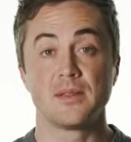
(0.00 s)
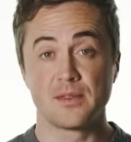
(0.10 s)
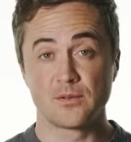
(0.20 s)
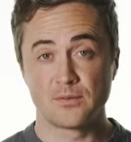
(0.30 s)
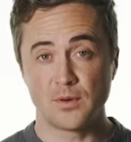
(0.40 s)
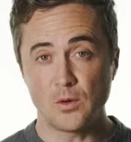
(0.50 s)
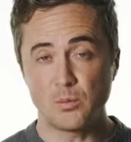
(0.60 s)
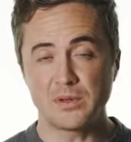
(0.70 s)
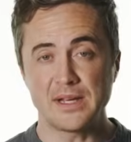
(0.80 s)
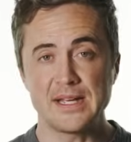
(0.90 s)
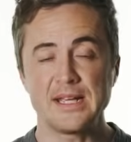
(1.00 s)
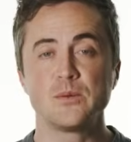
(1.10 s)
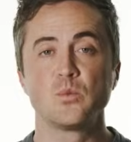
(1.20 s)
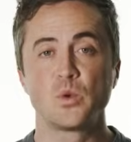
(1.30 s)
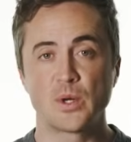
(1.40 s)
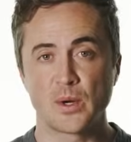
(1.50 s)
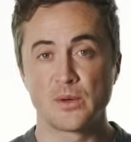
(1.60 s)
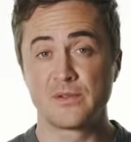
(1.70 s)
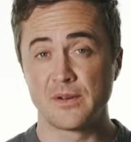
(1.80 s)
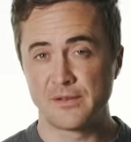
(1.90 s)
The role play will
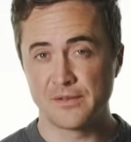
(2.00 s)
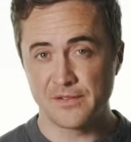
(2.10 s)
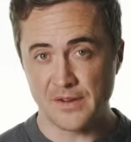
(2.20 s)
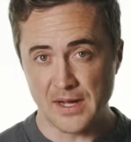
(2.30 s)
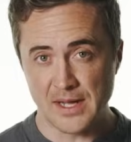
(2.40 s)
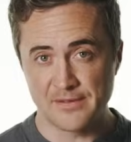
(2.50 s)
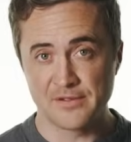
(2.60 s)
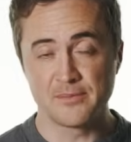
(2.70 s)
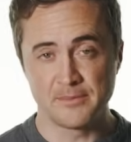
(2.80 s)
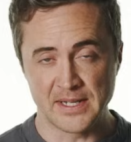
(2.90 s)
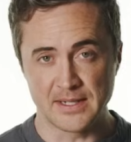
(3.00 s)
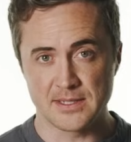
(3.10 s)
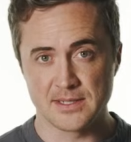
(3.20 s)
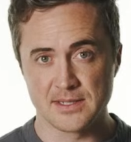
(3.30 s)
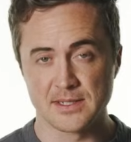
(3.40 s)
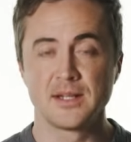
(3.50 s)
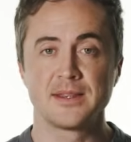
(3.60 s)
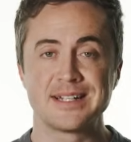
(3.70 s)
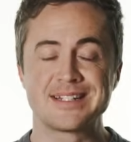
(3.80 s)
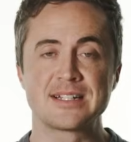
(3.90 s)
go for 5 minutes.
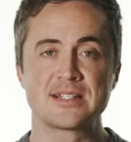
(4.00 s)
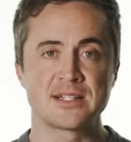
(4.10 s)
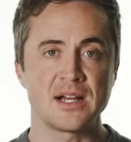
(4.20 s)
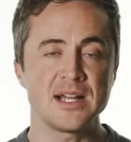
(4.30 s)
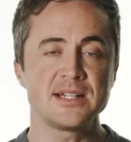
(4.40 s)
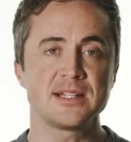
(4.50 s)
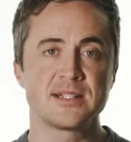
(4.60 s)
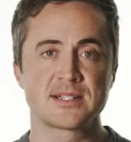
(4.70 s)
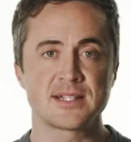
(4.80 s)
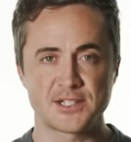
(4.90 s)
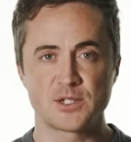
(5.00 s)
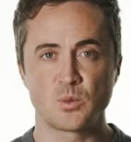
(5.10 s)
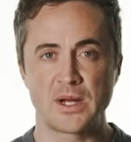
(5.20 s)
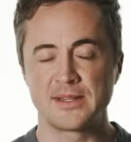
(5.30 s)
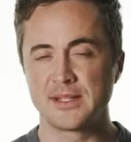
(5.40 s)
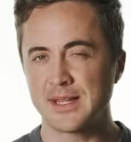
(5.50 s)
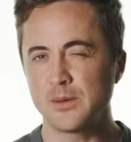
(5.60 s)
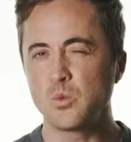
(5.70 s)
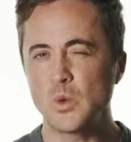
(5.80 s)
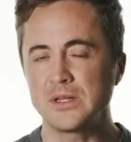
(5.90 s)
They're designed in such a way that
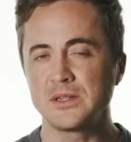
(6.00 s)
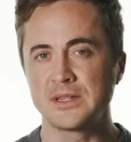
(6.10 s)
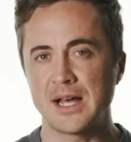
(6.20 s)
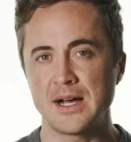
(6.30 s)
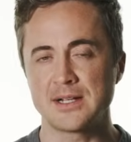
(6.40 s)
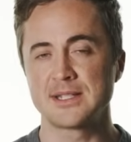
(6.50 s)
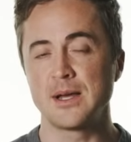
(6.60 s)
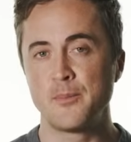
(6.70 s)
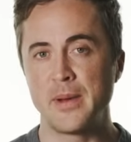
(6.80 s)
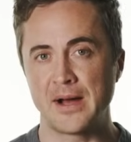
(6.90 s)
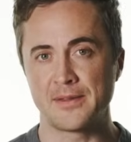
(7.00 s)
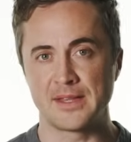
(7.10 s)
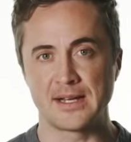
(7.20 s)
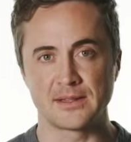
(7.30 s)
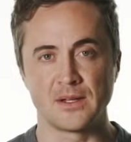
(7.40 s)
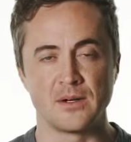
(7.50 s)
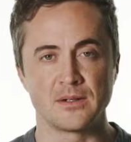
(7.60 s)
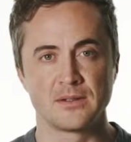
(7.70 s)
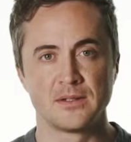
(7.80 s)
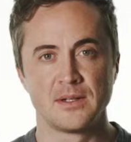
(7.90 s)
they will last about that
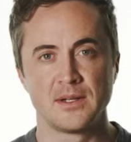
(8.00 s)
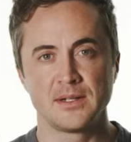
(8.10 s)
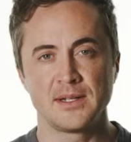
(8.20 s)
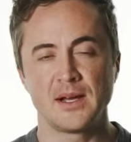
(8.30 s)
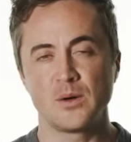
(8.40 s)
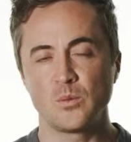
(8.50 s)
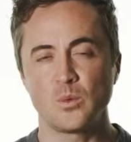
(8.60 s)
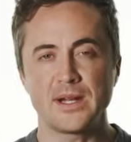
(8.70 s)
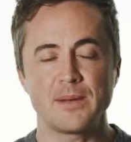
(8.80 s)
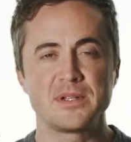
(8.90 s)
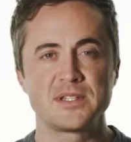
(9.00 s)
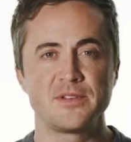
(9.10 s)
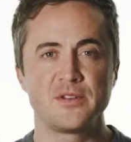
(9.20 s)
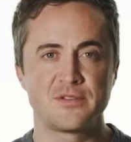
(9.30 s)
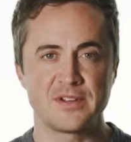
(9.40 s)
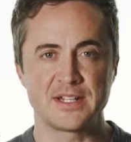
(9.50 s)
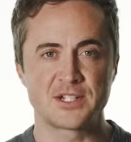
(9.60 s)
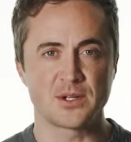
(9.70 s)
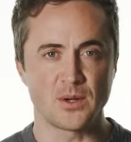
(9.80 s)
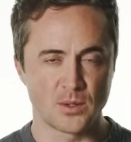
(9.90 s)
long. Now, what happens if you
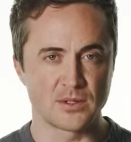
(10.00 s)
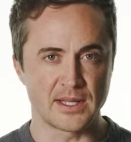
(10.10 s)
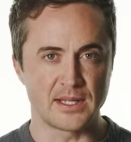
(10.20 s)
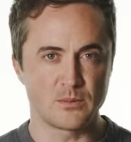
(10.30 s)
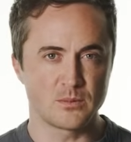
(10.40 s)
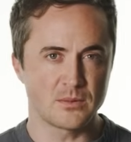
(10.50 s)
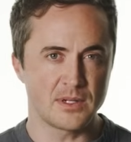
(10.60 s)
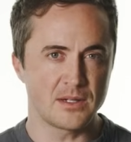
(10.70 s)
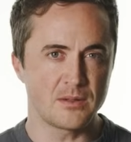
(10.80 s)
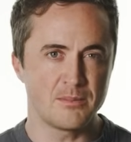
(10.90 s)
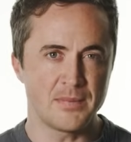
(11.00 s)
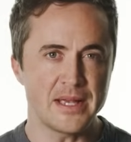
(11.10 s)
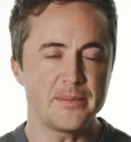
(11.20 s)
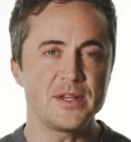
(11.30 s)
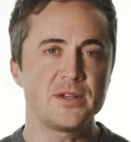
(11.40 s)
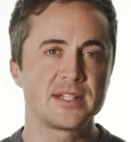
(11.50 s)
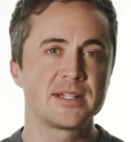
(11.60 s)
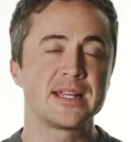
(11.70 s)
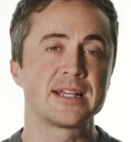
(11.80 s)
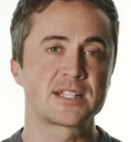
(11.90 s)
finish early? Well, maybe you
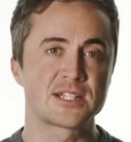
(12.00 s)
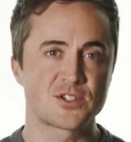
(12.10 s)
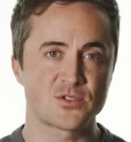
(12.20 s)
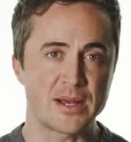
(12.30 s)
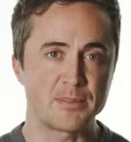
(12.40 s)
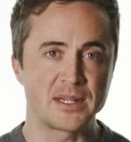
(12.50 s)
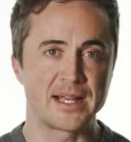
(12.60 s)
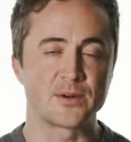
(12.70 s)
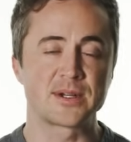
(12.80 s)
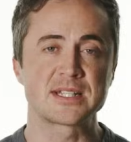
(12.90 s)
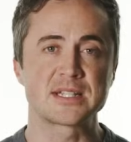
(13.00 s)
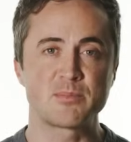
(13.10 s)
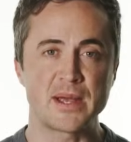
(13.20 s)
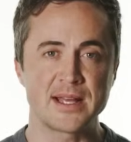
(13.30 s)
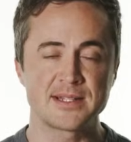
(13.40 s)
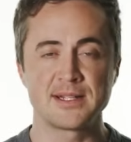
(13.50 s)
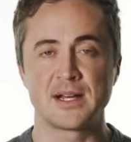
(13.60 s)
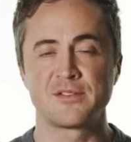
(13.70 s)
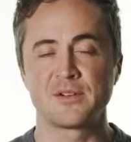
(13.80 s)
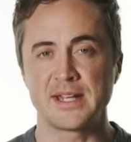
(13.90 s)
didn't extrapolate or expand
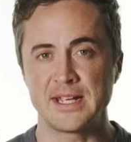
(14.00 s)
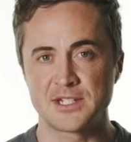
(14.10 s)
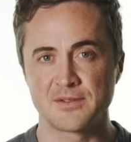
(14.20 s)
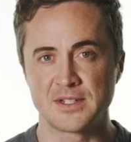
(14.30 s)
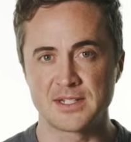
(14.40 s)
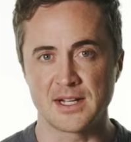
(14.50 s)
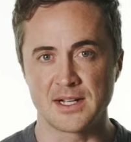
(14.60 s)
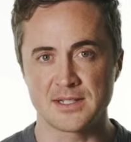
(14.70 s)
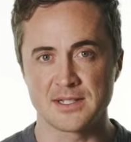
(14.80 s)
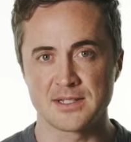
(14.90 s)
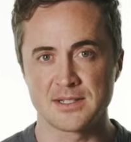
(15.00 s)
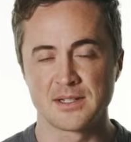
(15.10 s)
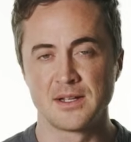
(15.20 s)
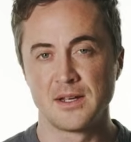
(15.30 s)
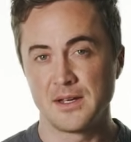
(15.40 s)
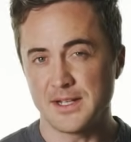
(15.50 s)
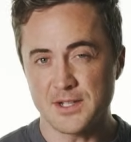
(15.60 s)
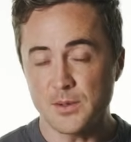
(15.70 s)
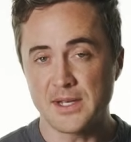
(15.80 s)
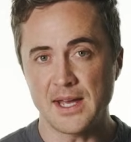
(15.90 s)
enough on each of the tasks.
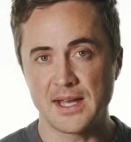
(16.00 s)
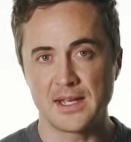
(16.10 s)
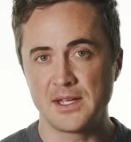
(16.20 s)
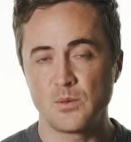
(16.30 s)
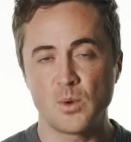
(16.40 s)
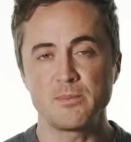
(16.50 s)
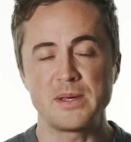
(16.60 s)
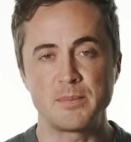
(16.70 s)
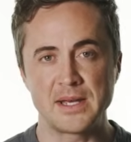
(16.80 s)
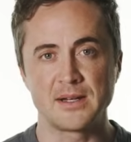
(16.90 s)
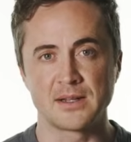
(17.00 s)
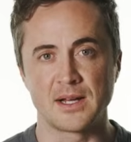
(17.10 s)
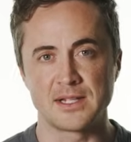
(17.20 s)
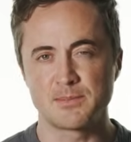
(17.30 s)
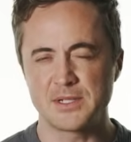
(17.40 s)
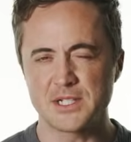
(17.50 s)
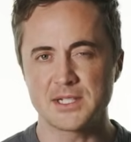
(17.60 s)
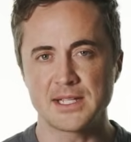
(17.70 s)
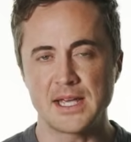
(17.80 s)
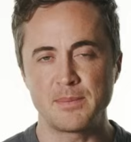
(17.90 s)
It's okay, you won't be penalized, but
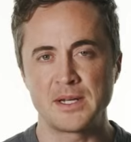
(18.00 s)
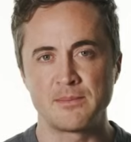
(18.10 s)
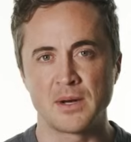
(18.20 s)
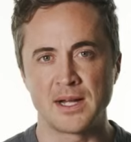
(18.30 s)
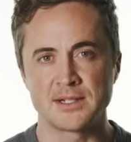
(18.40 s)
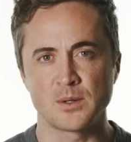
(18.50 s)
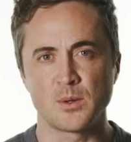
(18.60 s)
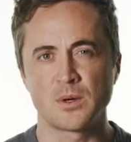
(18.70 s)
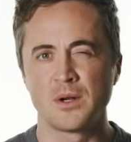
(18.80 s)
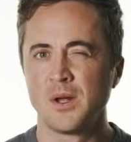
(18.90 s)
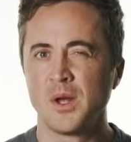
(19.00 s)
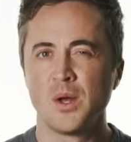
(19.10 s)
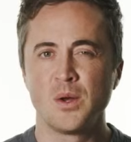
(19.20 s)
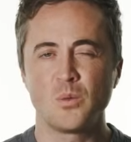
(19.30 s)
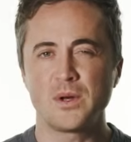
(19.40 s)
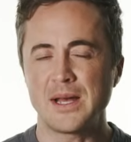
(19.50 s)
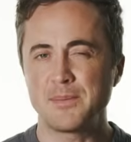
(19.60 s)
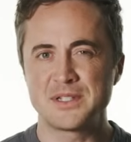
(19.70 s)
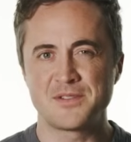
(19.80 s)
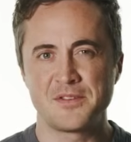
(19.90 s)
just it in mind. Or what
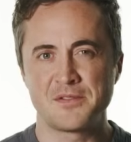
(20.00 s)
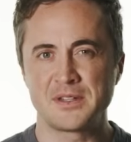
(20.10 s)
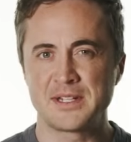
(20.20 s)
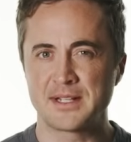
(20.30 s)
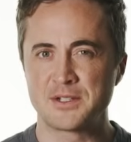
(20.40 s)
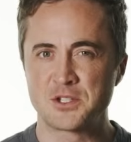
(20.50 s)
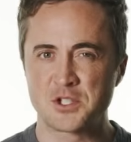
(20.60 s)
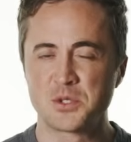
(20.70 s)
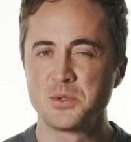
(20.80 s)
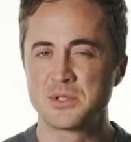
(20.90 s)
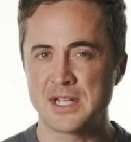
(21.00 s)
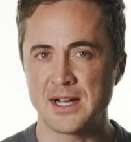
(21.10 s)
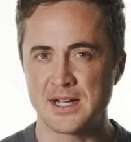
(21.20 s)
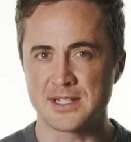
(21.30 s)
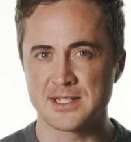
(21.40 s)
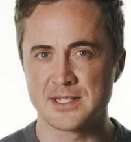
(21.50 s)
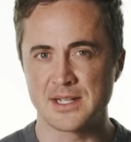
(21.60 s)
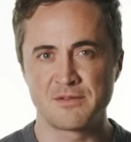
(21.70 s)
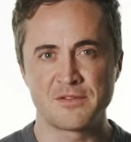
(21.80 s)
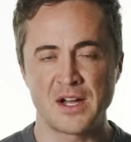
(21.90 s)
happens if you've only done 2 tasks
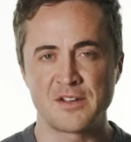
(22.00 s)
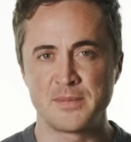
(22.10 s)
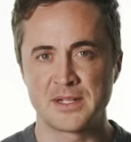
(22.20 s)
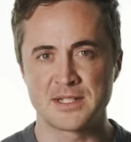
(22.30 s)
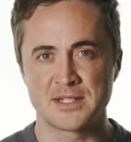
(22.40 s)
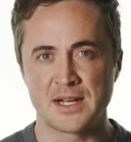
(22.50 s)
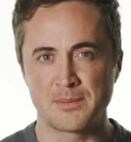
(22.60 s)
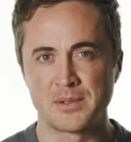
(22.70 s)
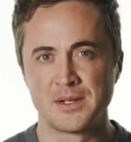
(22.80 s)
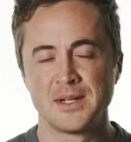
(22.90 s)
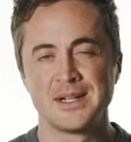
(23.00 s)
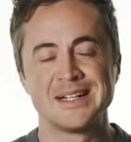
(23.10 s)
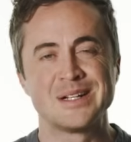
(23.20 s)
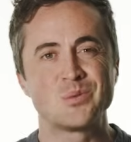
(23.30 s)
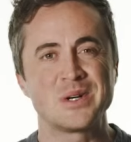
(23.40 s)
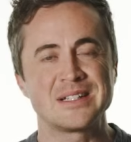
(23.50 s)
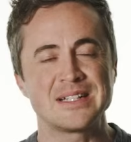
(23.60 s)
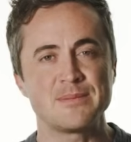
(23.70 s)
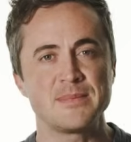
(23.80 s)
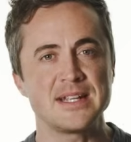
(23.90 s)
and 5 minutes is up? Well,
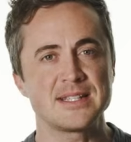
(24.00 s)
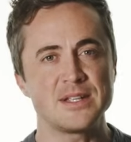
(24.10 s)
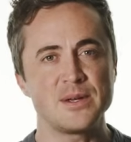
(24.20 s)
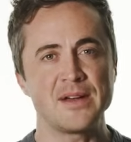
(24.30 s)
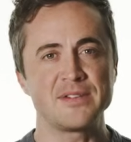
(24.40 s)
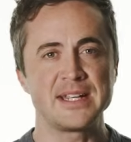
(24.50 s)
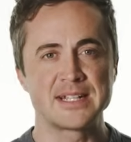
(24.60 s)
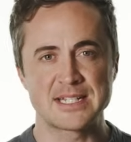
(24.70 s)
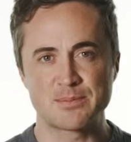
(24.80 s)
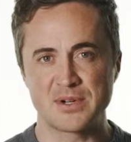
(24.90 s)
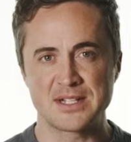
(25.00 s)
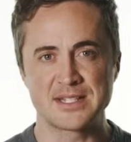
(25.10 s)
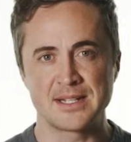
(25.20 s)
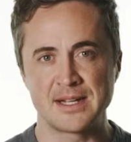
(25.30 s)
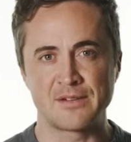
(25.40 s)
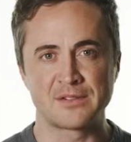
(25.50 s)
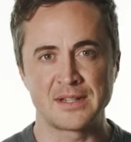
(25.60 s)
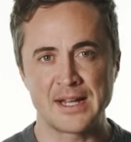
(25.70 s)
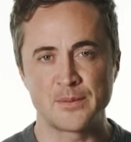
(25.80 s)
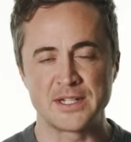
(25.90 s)
it means that you haven't expressed enough
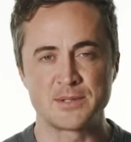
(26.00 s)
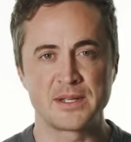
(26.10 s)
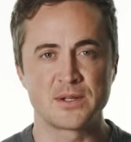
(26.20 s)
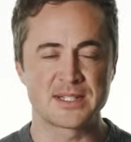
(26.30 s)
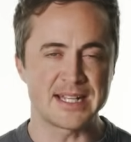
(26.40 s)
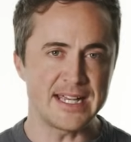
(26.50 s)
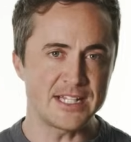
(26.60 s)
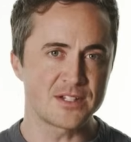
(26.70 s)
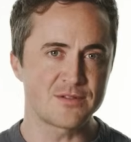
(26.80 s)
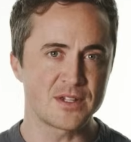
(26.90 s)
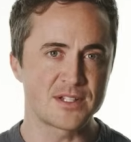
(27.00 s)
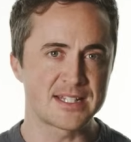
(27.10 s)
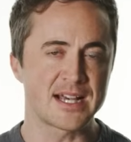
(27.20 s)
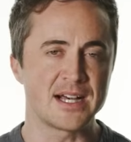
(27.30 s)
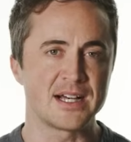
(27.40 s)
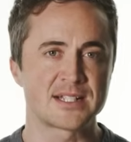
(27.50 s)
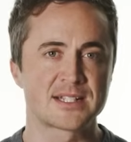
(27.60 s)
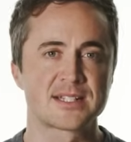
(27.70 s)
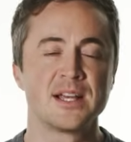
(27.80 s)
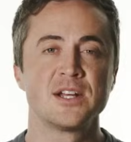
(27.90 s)
language, because each of those
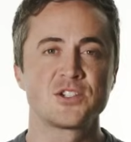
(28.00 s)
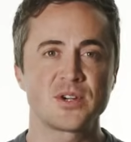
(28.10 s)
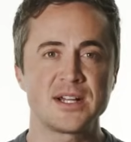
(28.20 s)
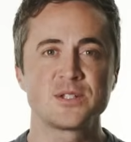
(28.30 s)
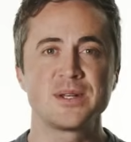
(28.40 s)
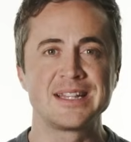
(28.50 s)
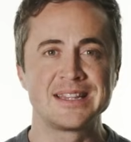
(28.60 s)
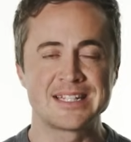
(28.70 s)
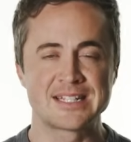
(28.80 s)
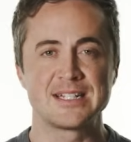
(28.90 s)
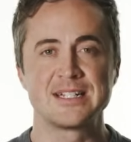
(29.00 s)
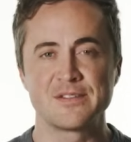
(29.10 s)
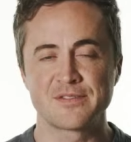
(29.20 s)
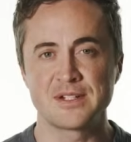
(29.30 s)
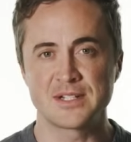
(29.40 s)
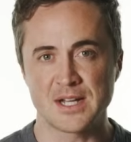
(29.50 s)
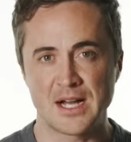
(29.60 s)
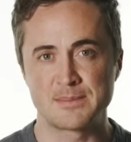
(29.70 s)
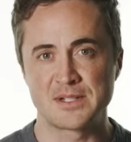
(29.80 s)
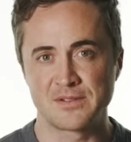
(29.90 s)
tasks try to elicit different
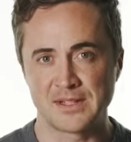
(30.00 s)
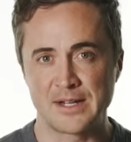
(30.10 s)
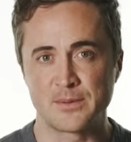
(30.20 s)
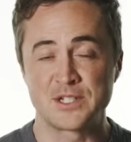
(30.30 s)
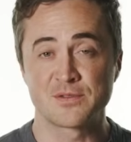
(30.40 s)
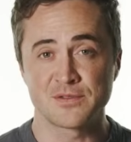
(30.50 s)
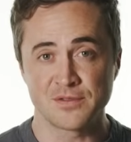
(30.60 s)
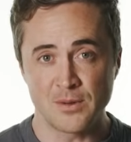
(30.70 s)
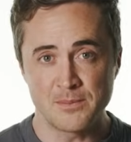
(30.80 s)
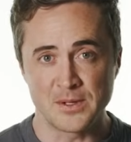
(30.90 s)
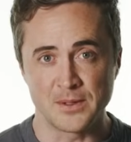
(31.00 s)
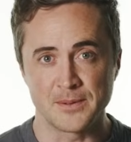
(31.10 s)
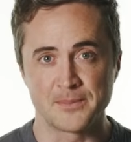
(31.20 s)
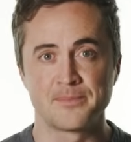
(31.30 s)
types of language from you.